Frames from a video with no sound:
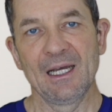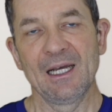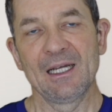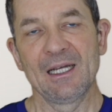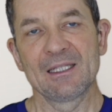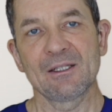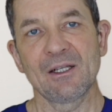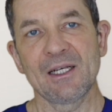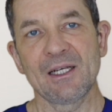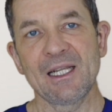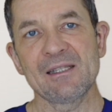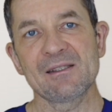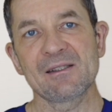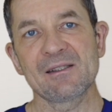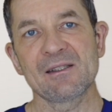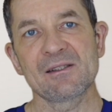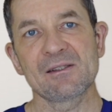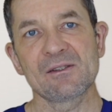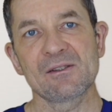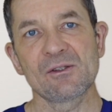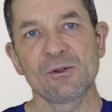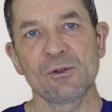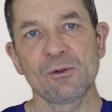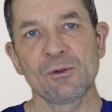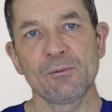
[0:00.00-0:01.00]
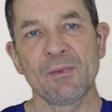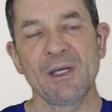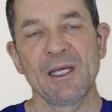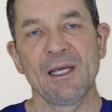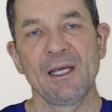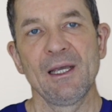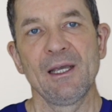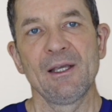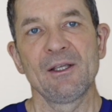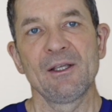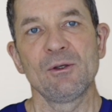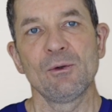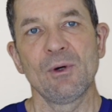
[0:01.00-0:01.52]
Now let's assume
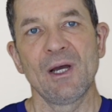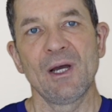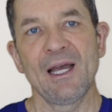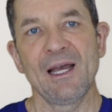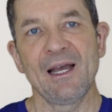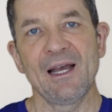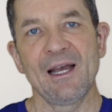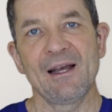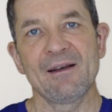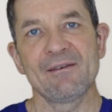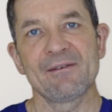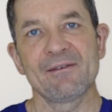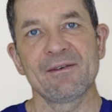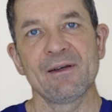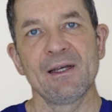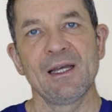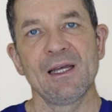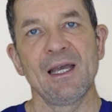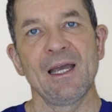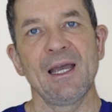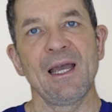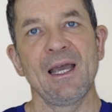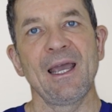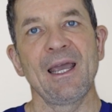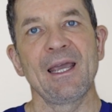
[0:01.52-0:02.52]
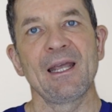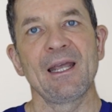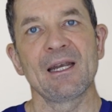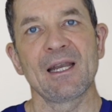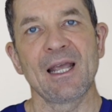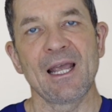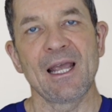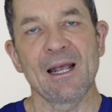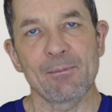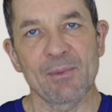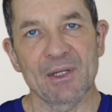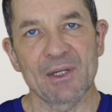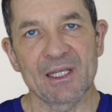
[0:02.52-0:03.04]
you have an
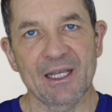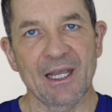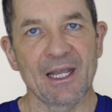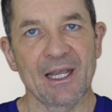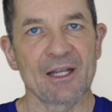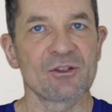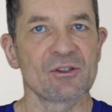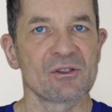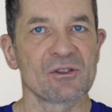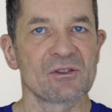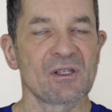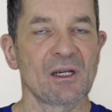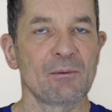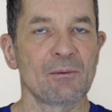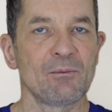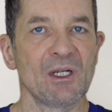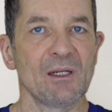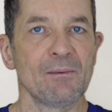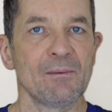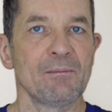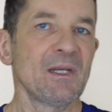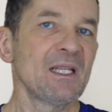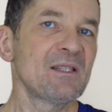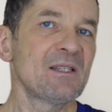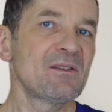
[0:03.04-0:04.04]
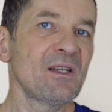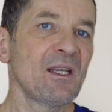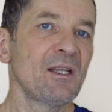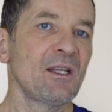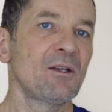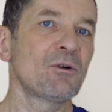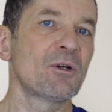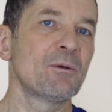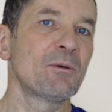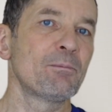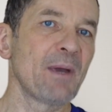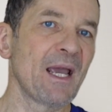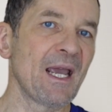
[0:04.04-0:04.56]
application somewhere. Let's say
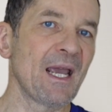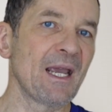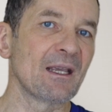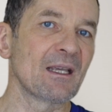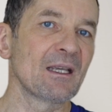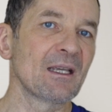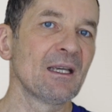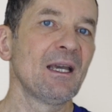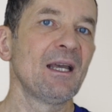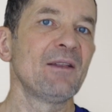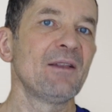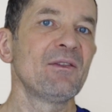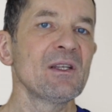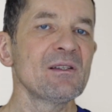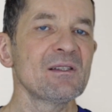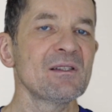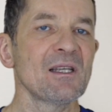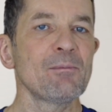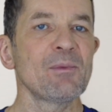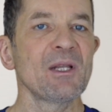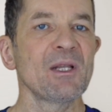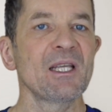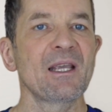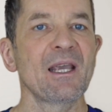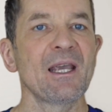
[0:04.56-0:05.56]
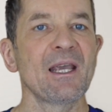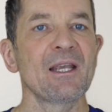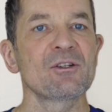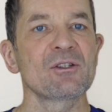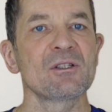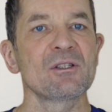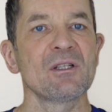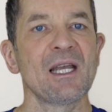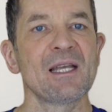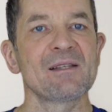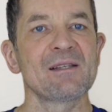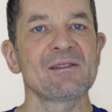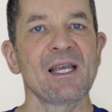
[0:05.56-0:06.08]
you're a bank, and this
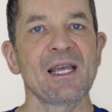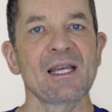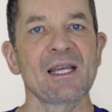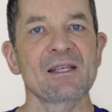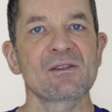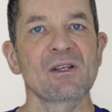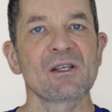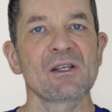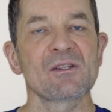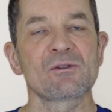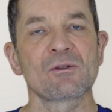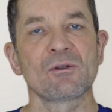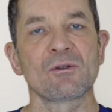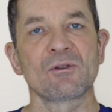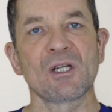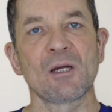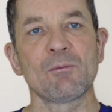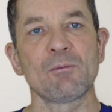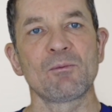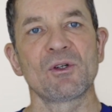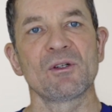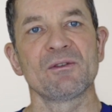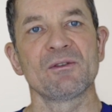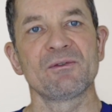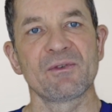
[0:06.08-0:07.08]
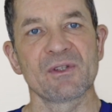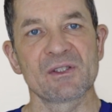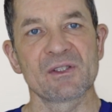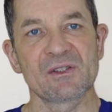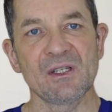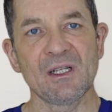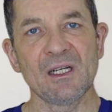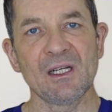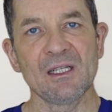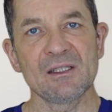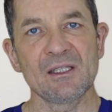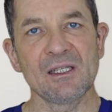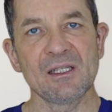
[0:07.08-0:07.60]
application has access to a number of
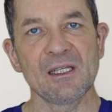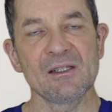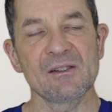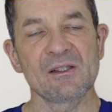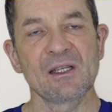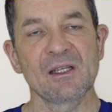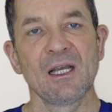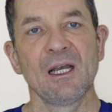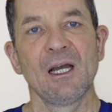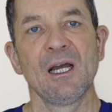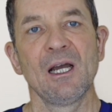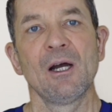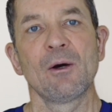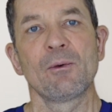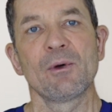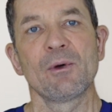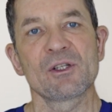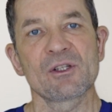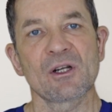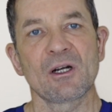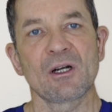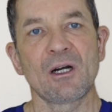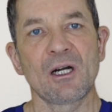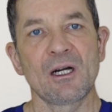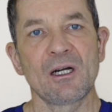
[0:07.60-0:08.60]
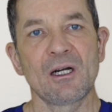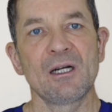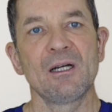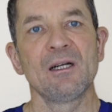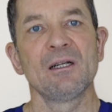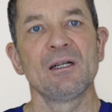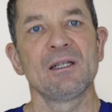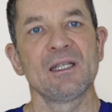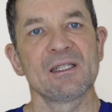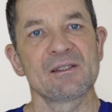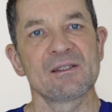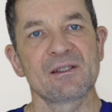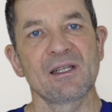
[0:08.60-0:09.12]
facilities which are,
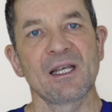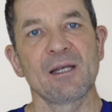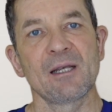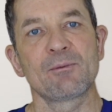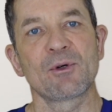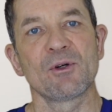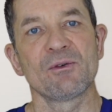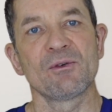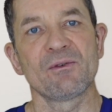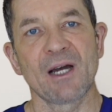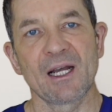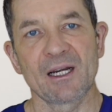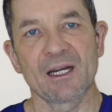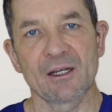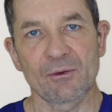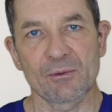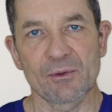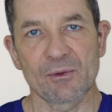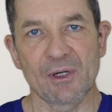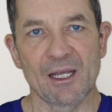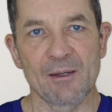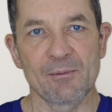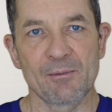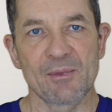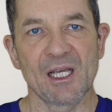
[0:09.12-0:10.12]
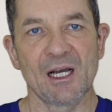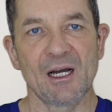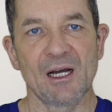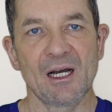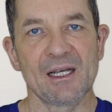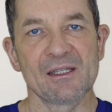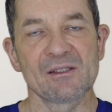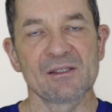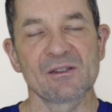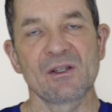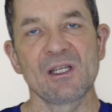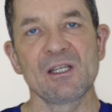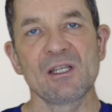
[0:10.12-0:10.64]
let's say, provided through
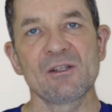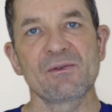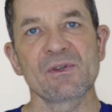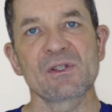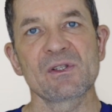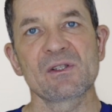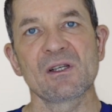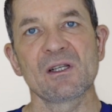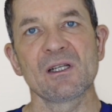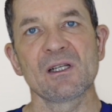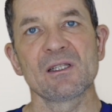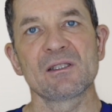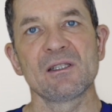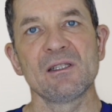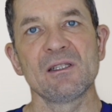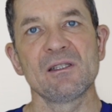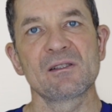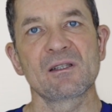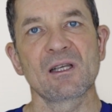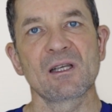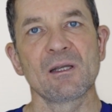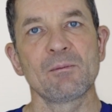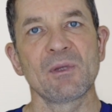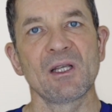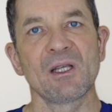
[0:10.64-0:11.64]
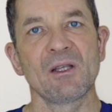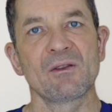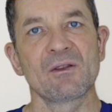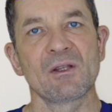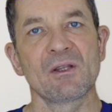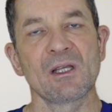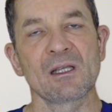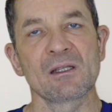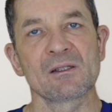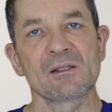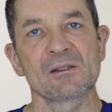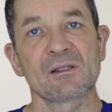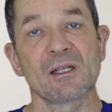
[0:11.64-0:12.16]
APIs. These facilities can be
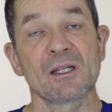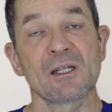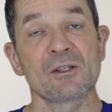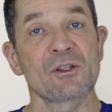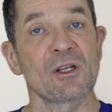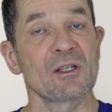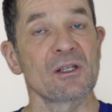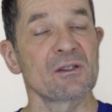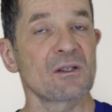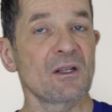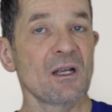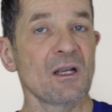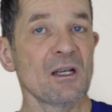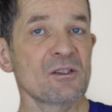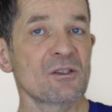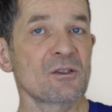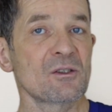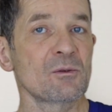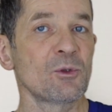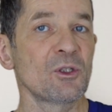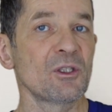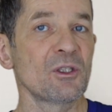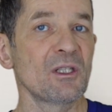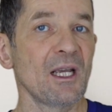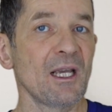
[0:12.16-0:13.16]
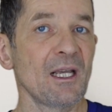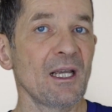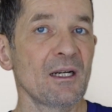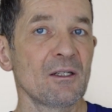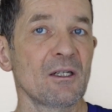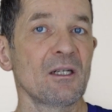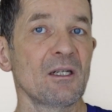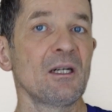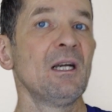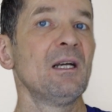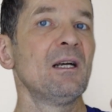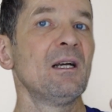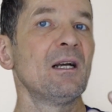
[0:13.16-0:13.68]
things such as customer
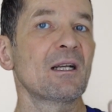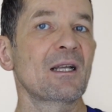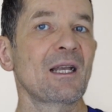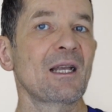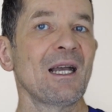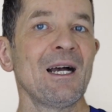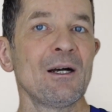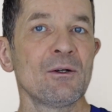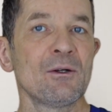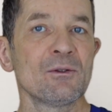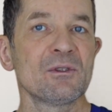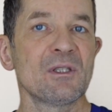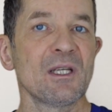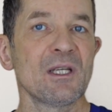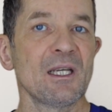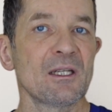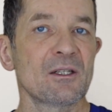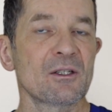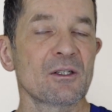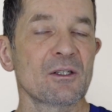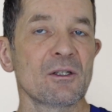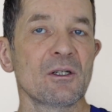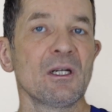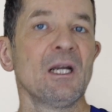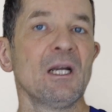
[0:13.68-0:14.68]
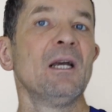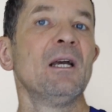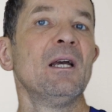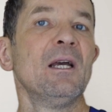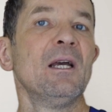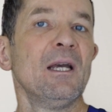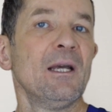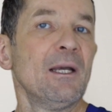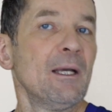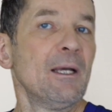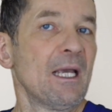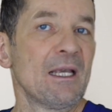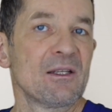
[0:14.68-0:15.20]
data, account data,
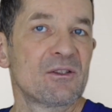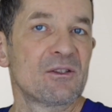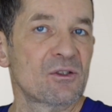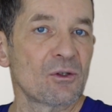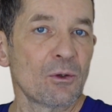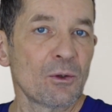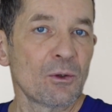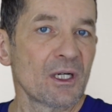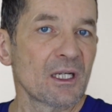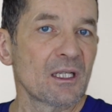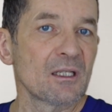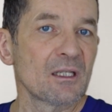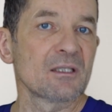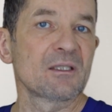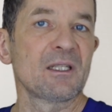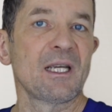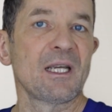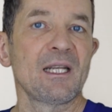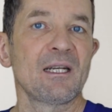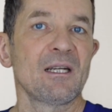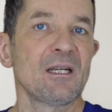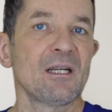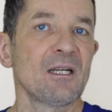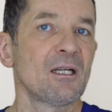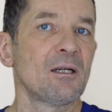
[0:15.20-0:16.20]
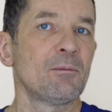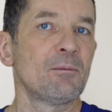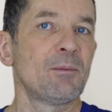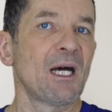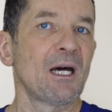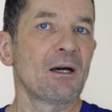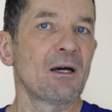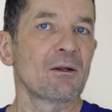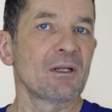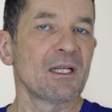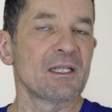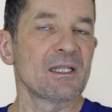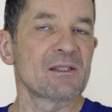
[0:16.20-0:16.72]
historical data
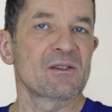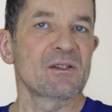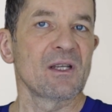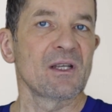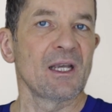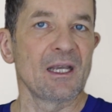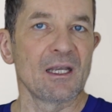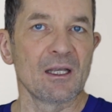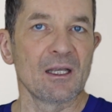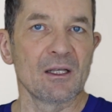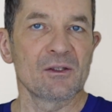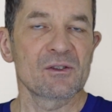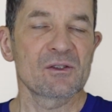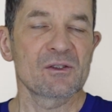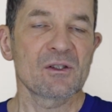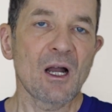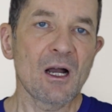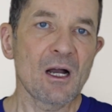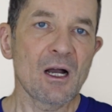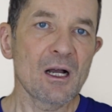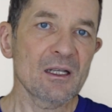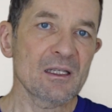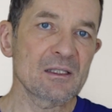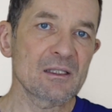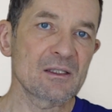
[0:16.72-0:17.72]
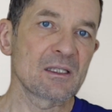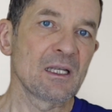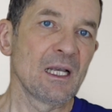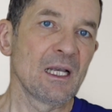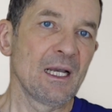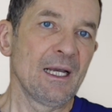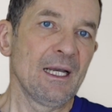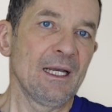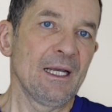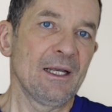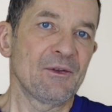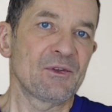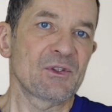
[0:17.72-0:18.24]
about, let's say, stocks.
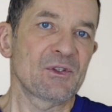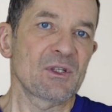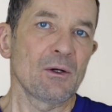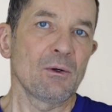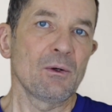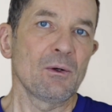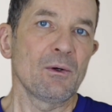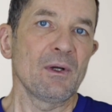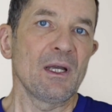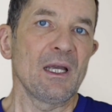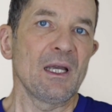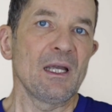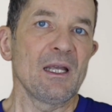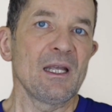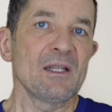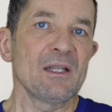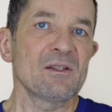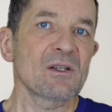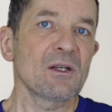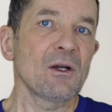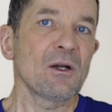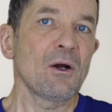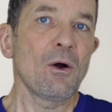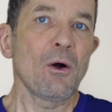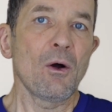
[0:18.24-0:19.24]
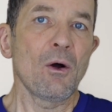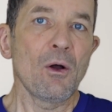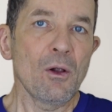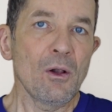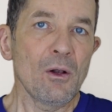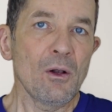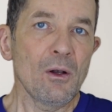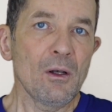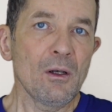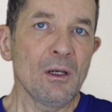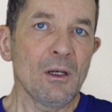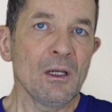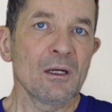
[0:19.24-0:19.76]
So it's
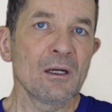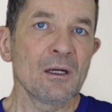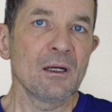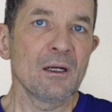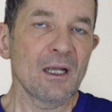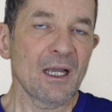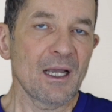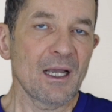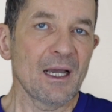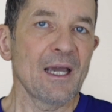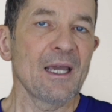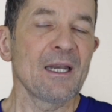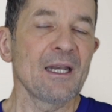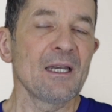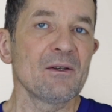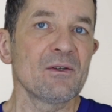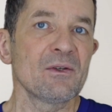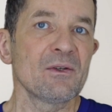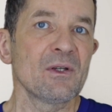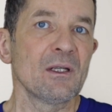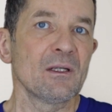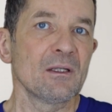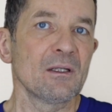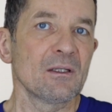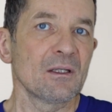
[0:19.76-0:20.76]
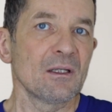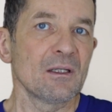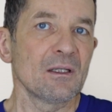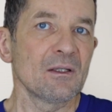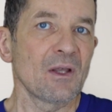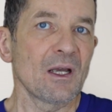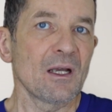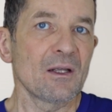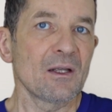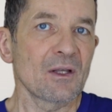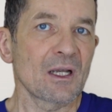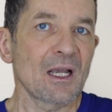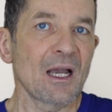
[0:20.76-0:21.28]
all
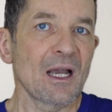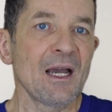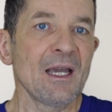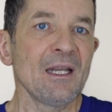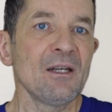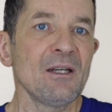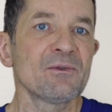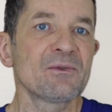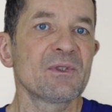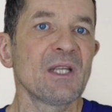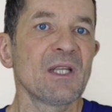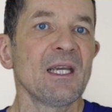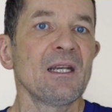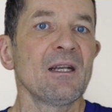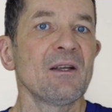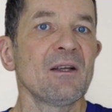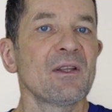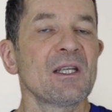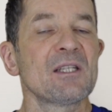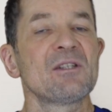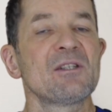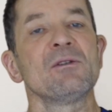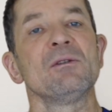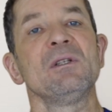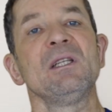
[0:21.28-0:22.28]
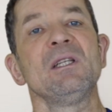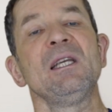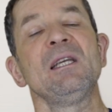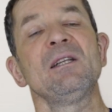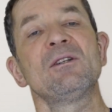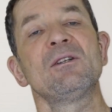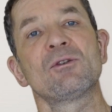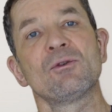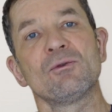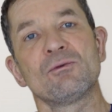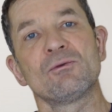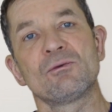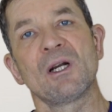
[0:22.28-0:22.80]
the kind of data that you
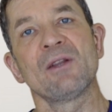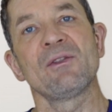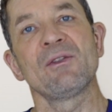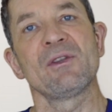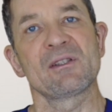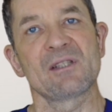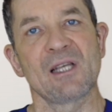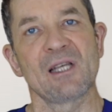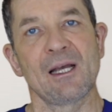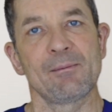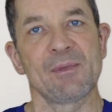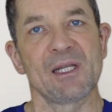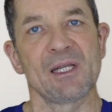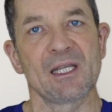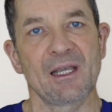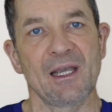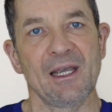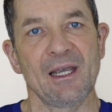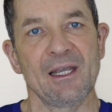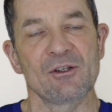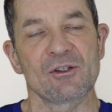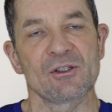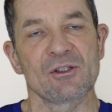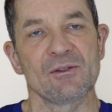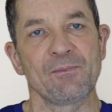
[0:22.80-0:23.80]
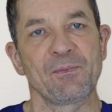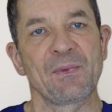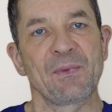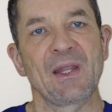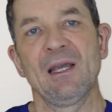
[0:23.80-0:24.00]
need to run this application.